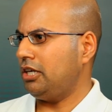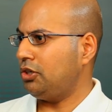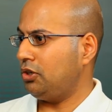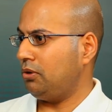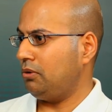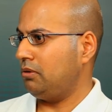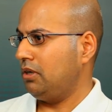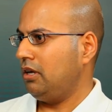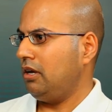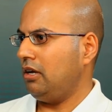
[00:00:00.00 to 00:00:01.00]
U
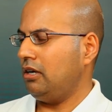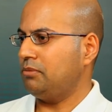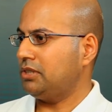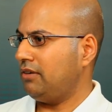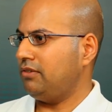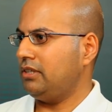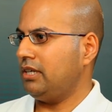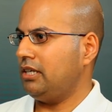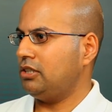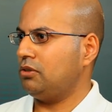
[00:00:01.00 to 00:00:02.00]
Um, safety
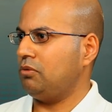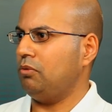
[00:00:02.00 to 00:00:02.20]
days,